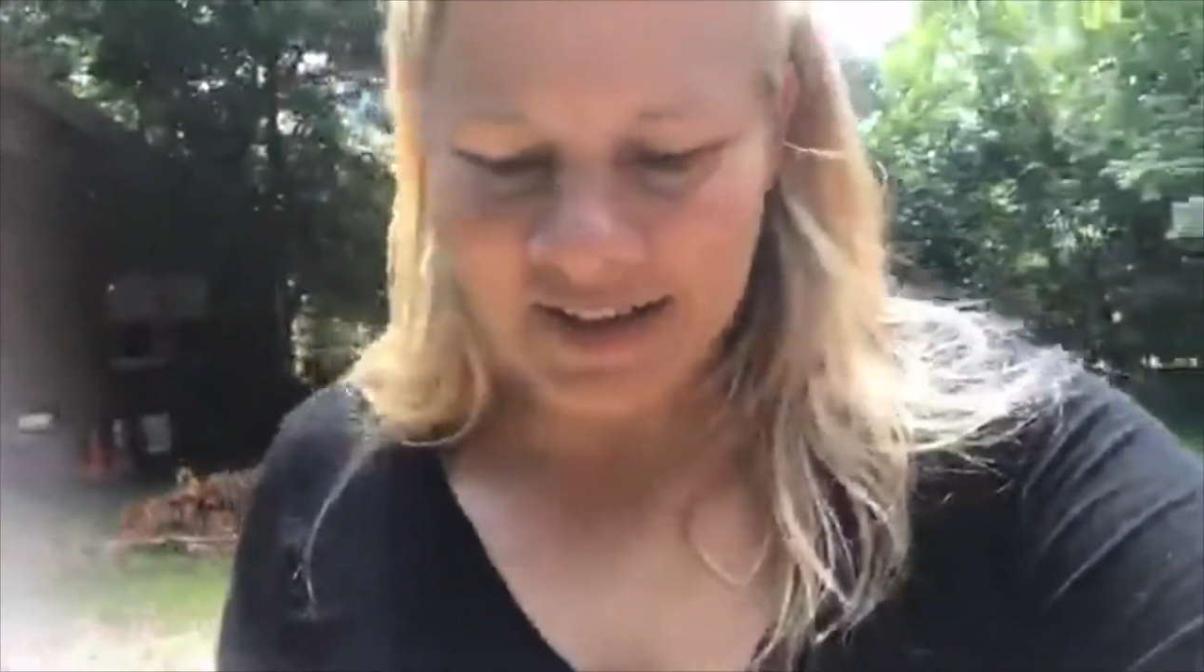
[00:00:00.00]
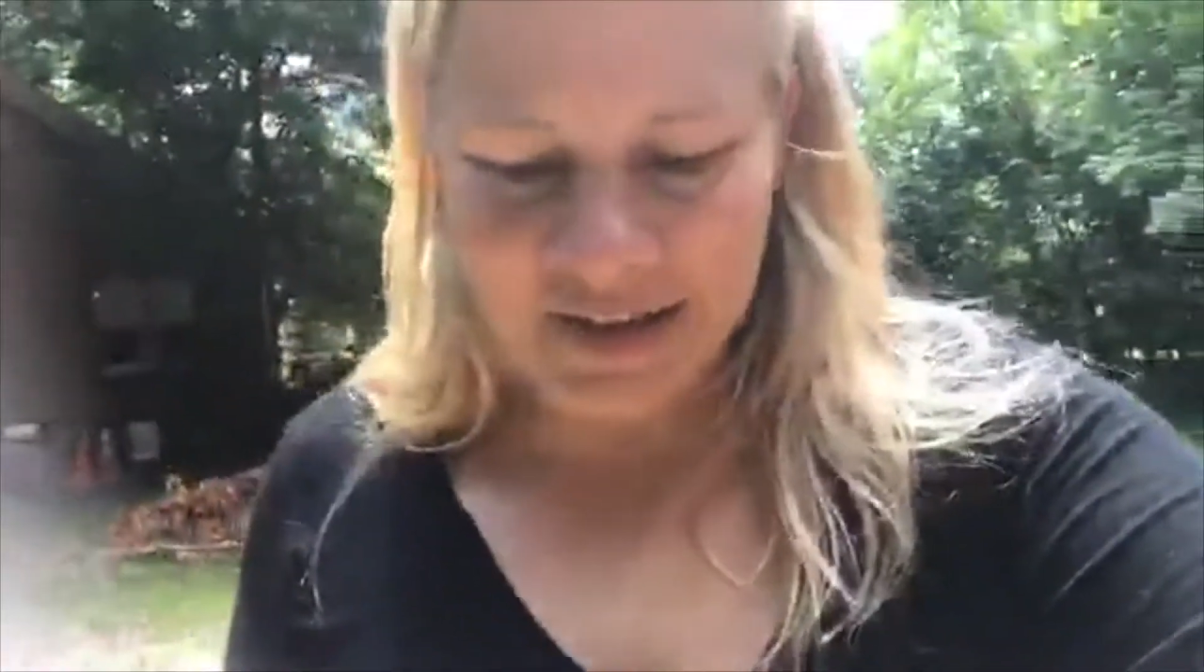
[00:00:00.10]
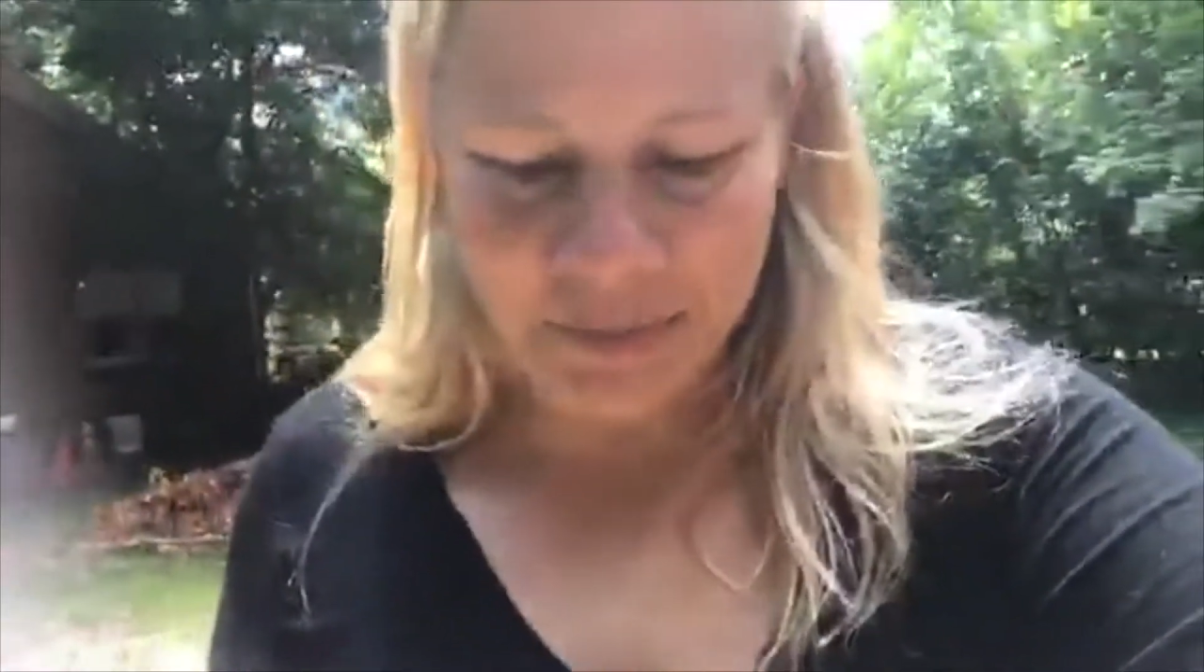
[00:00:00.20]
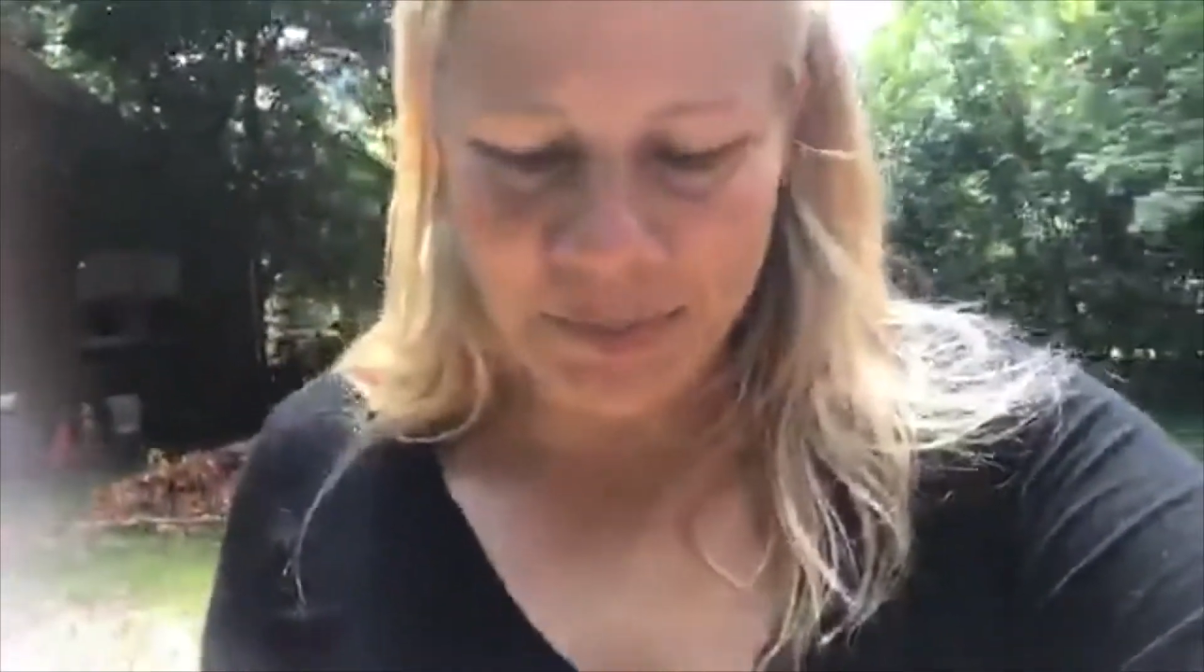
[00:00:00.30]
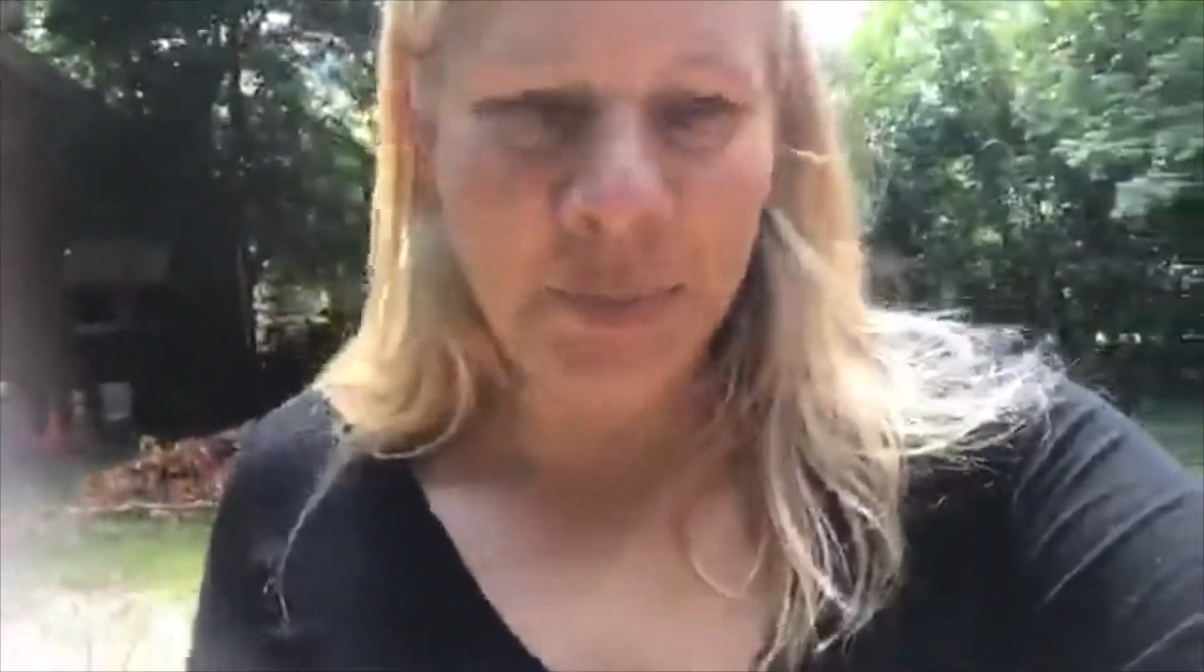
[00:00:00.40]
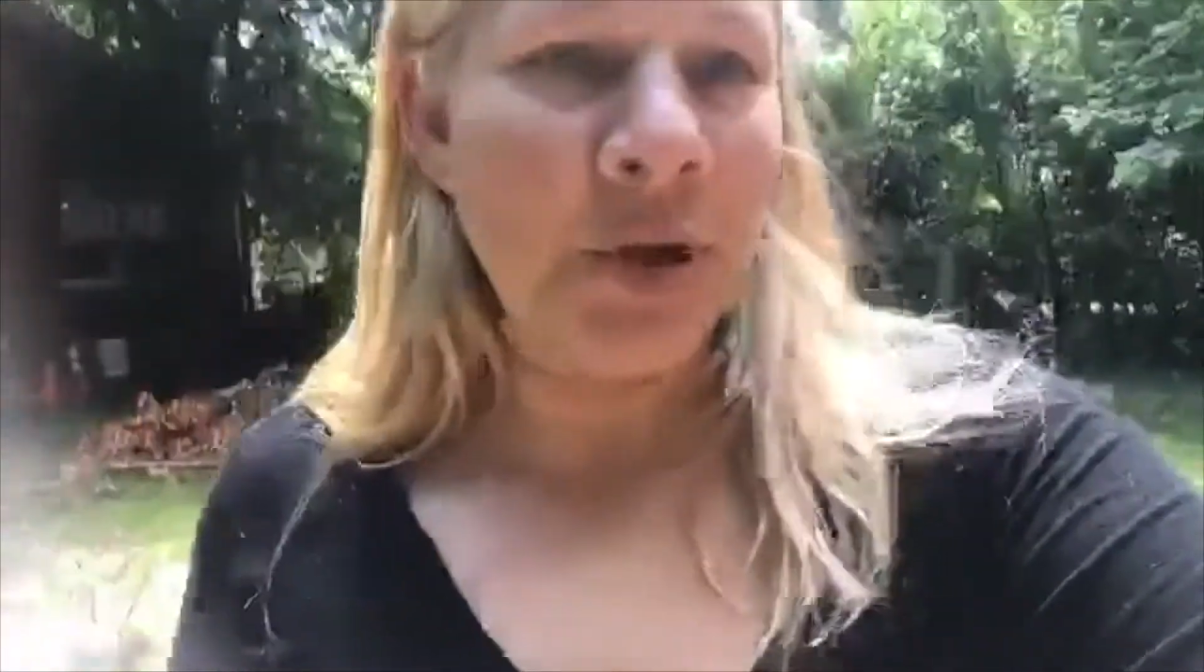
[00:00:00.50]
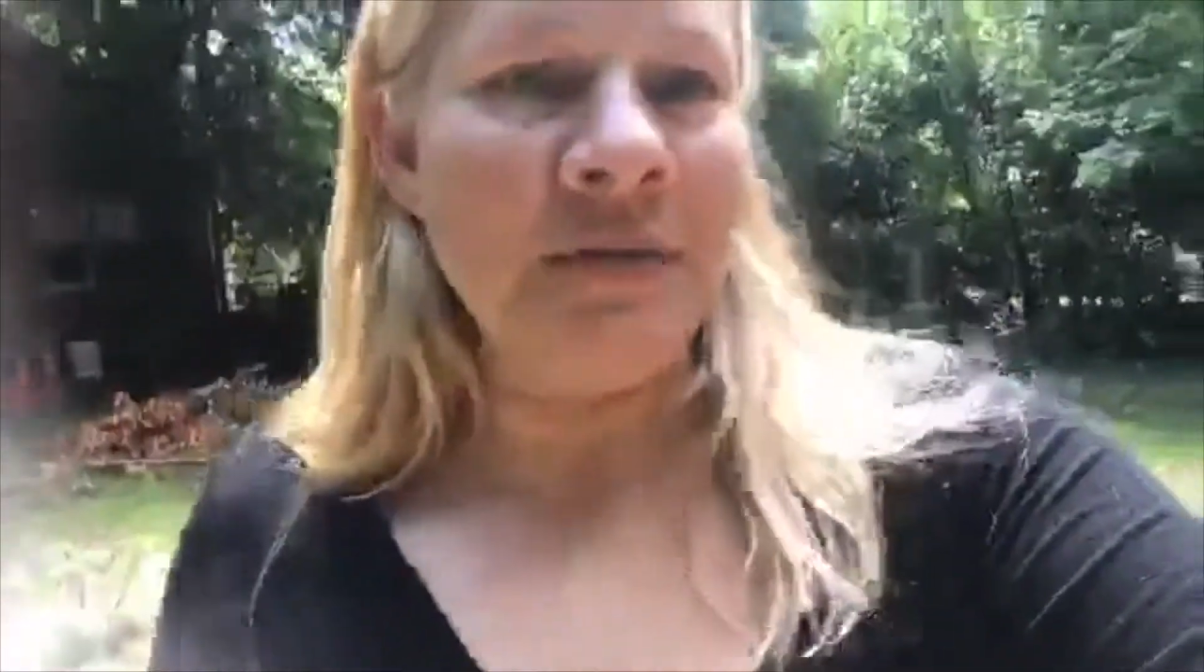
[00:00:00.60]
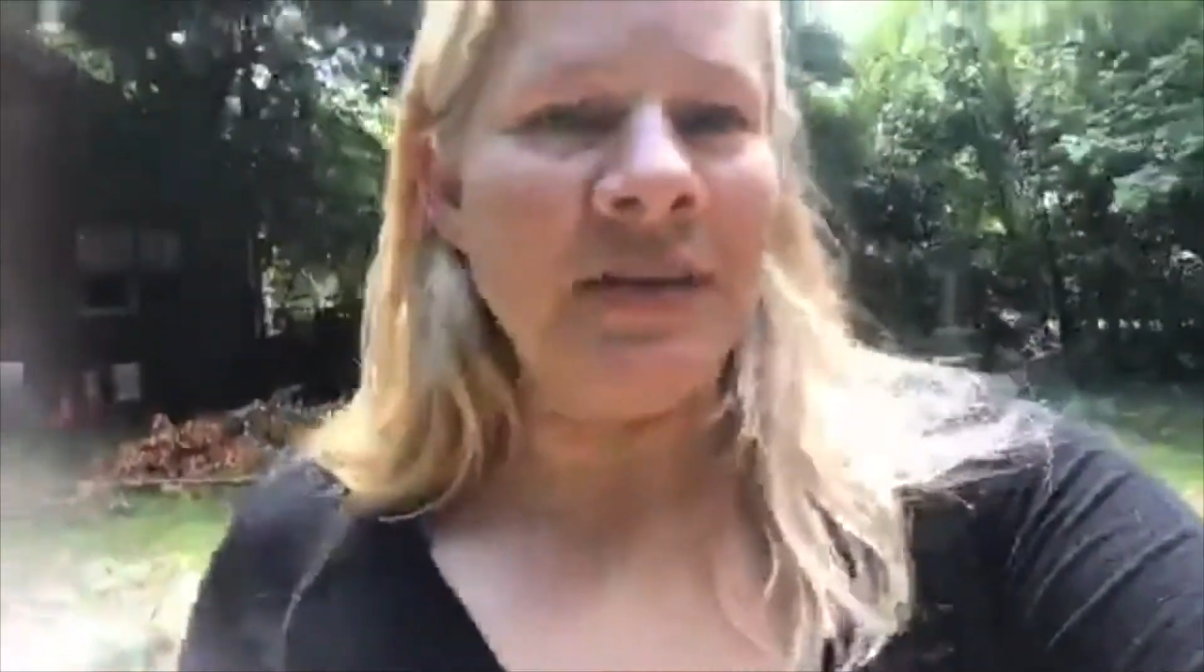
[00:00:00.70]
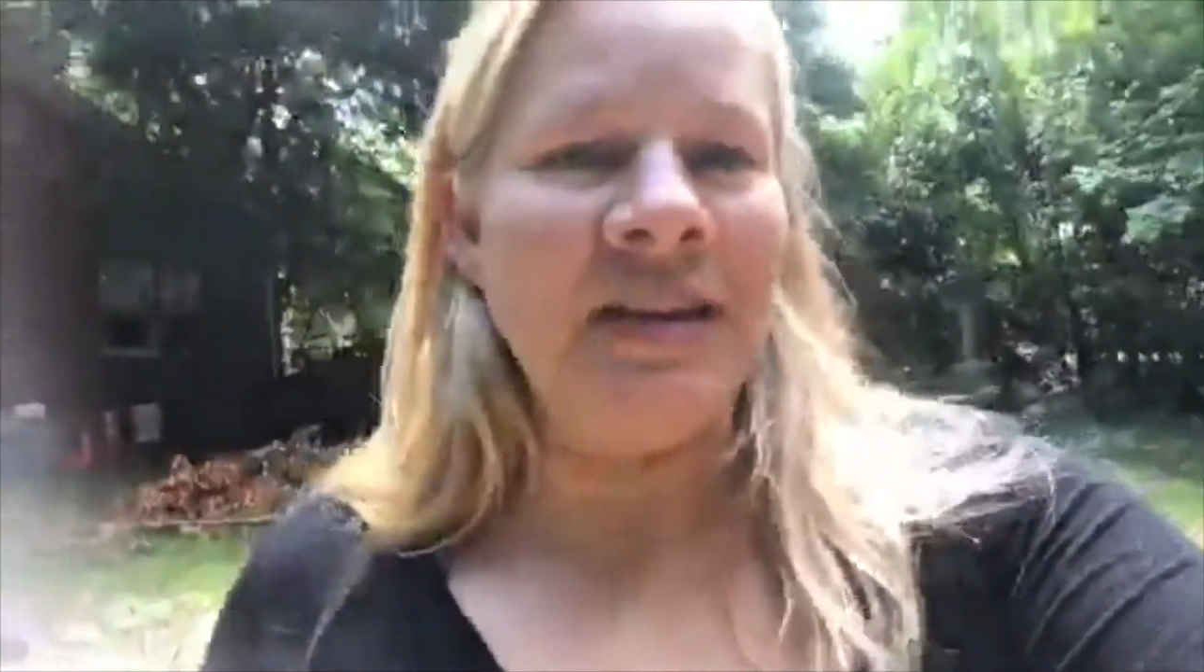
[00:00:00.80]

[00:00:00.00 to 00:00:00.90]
to put everything